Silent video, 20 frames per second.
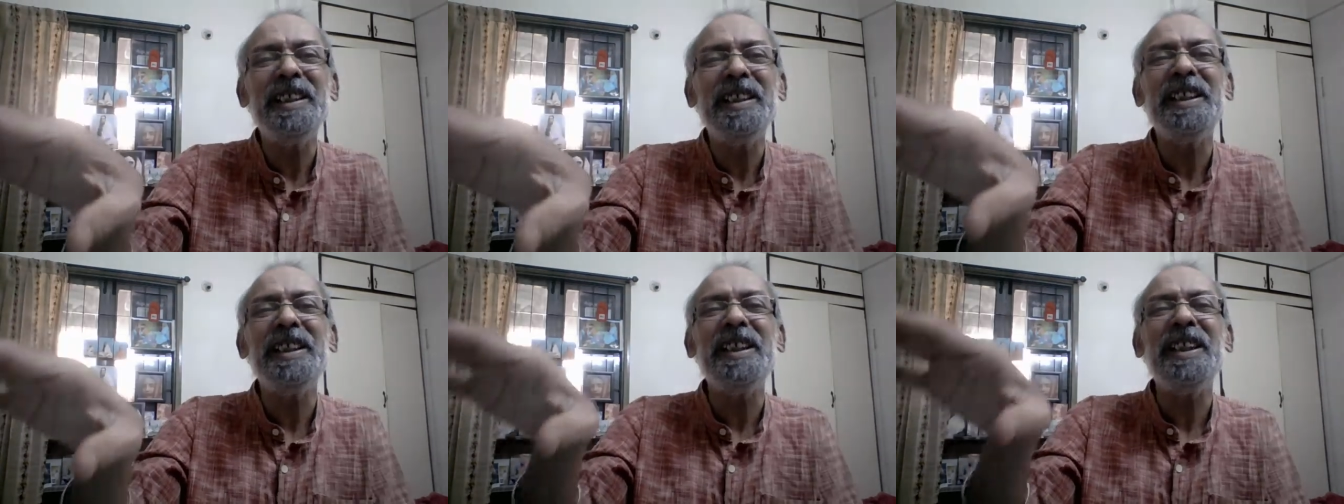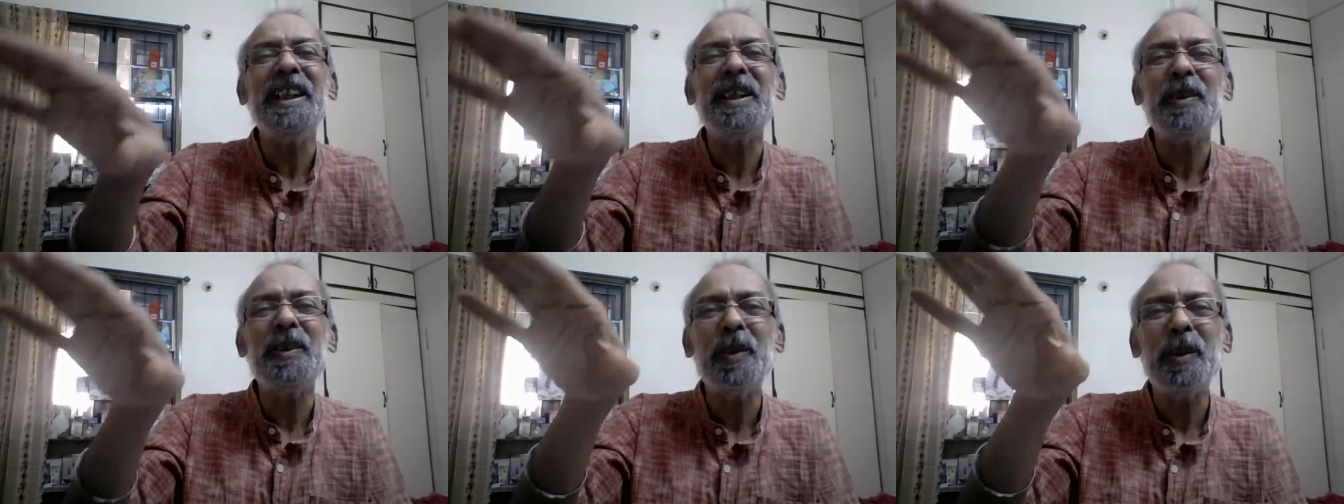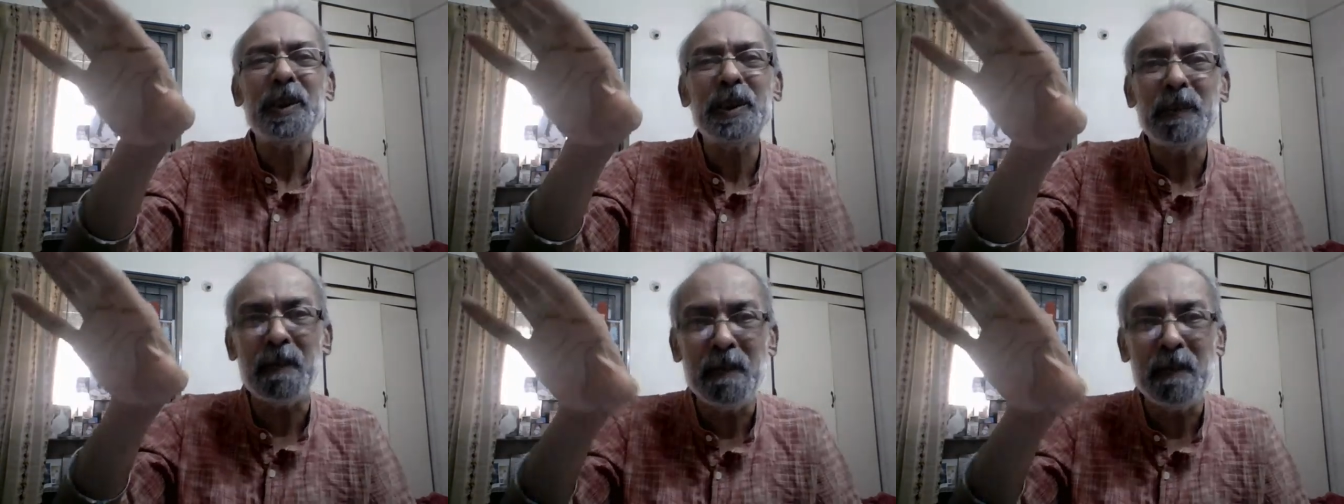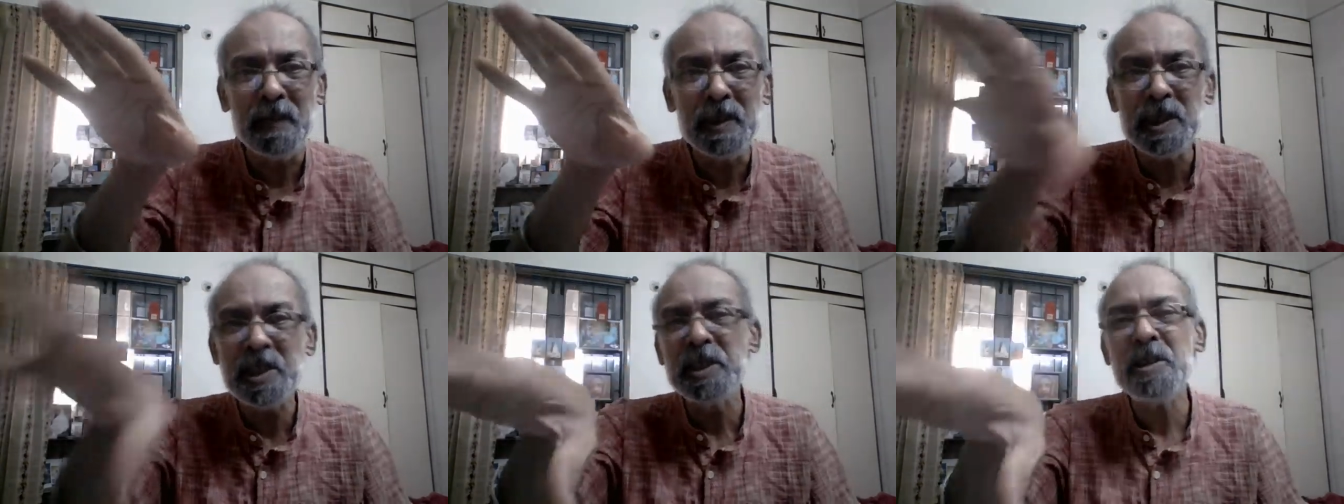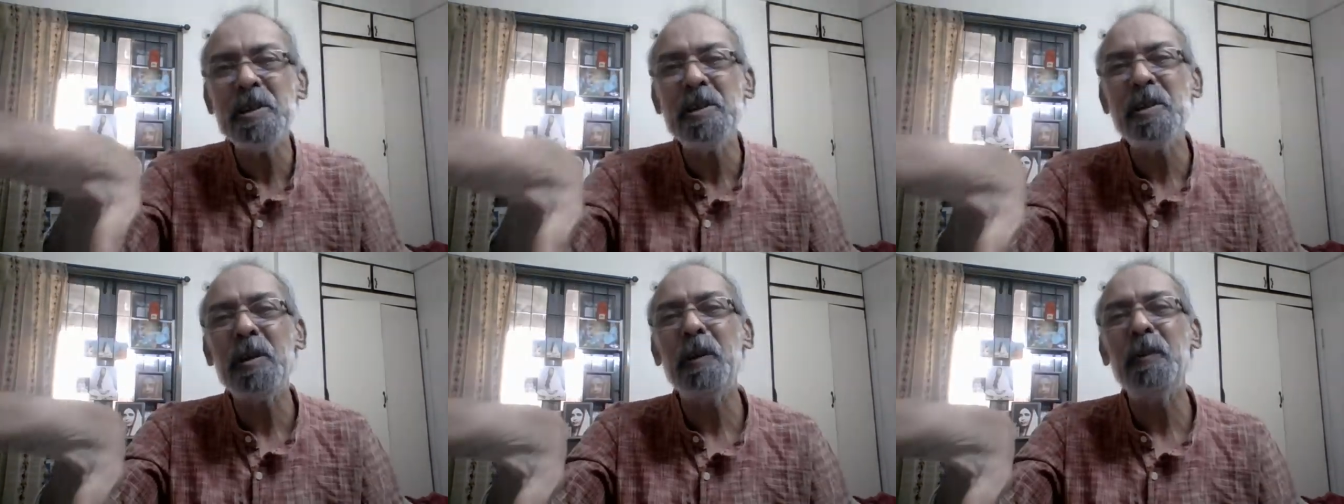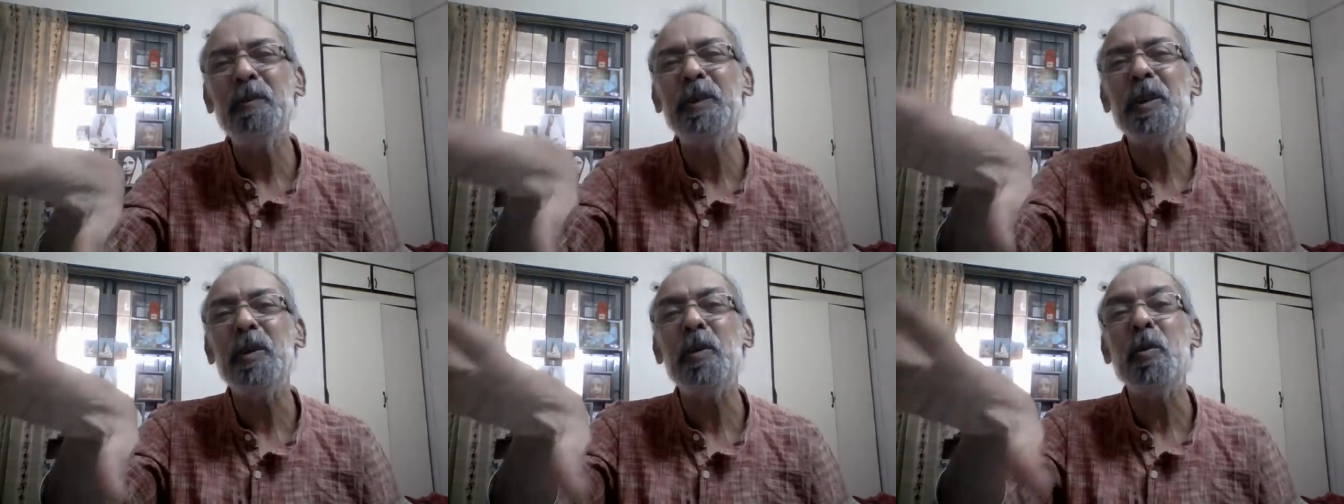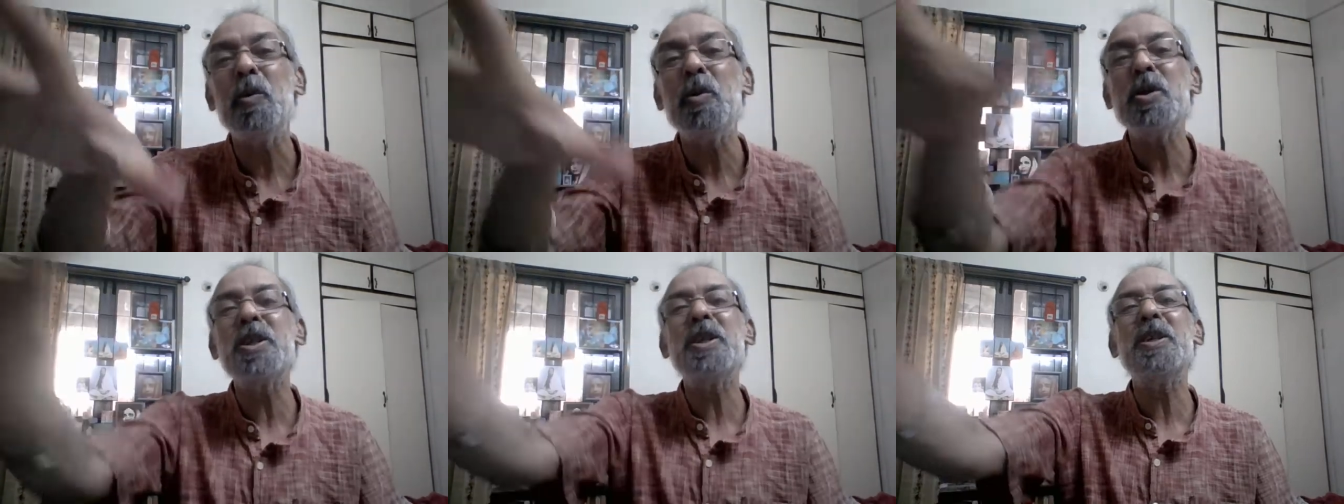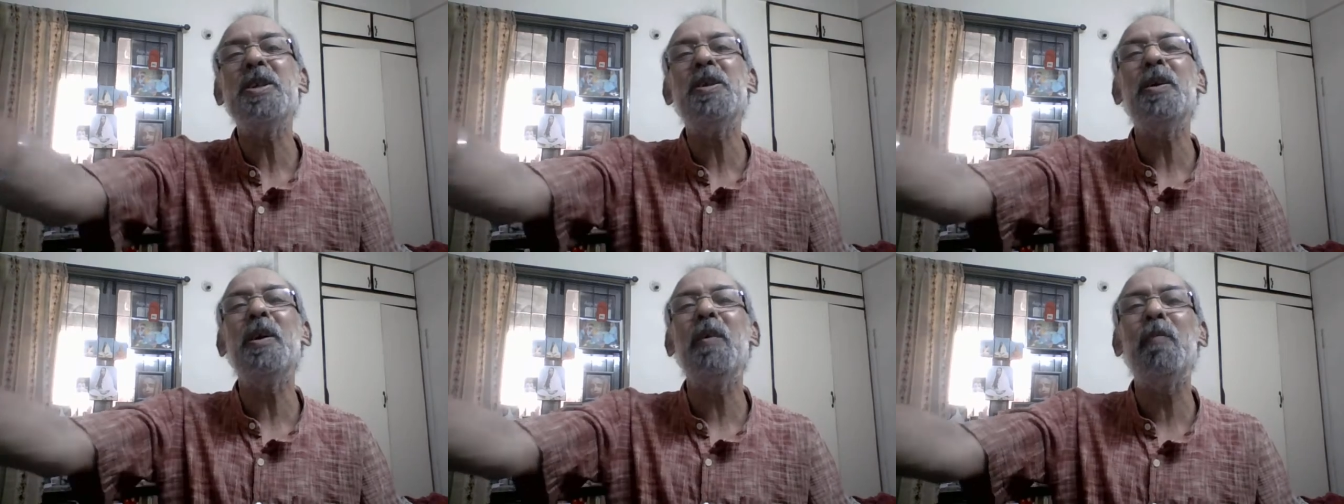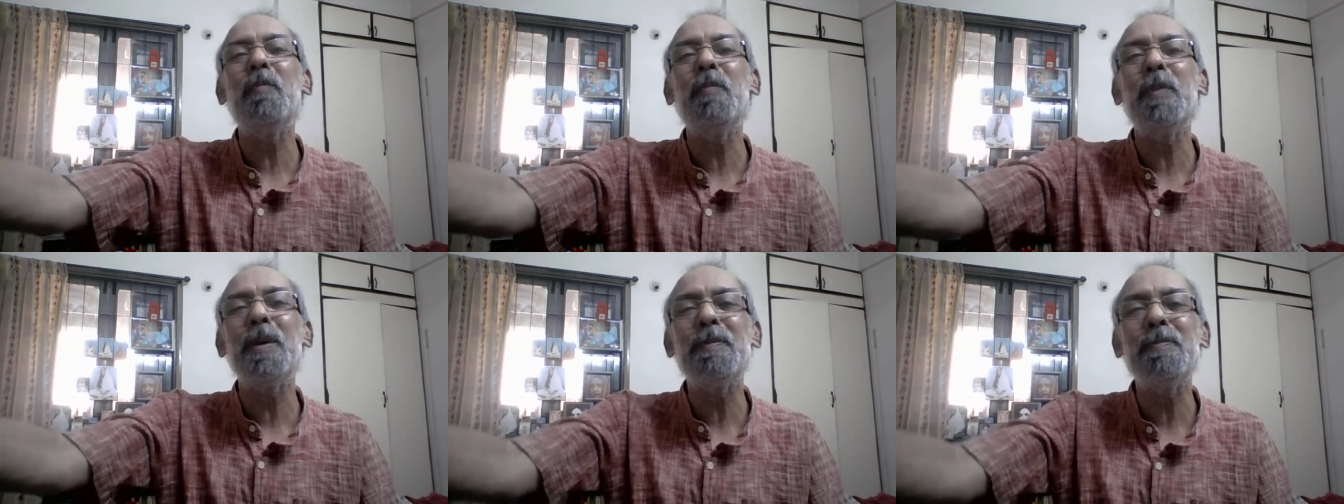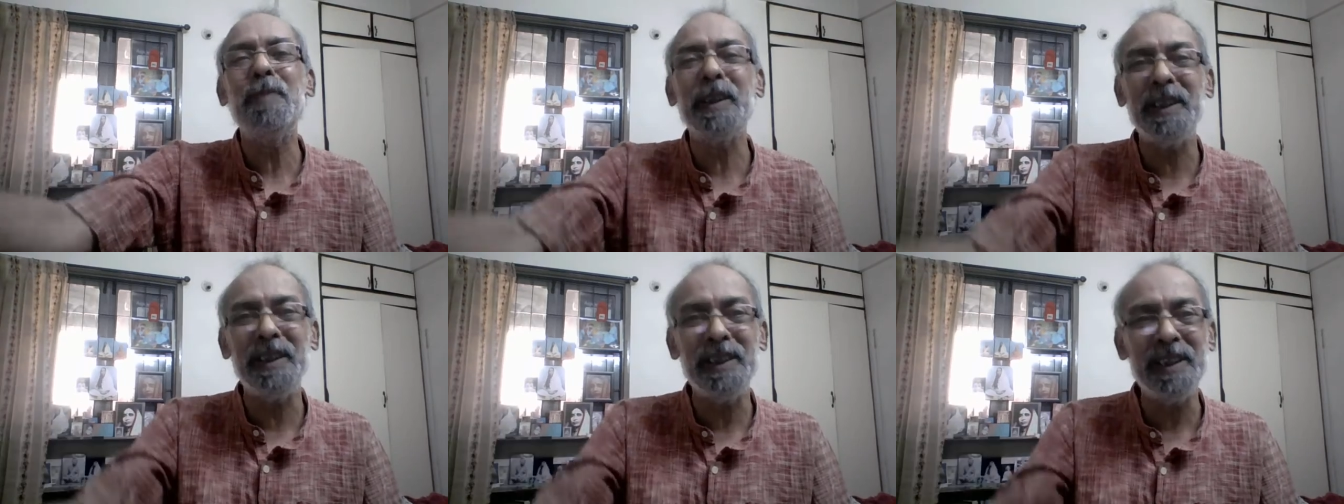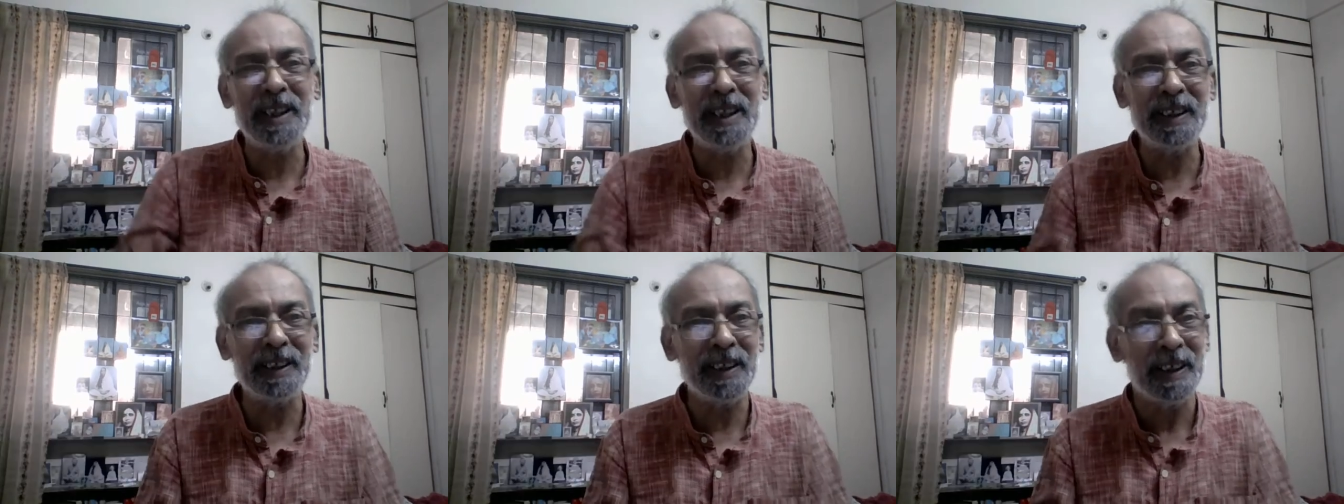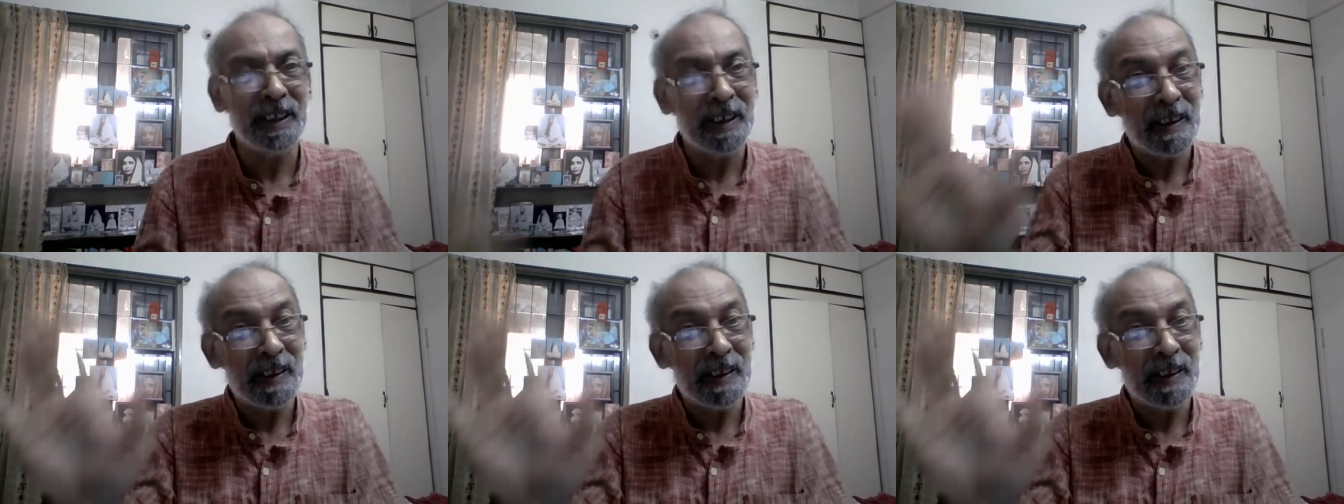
He had got the vision of the ocean of Brahma Jnana,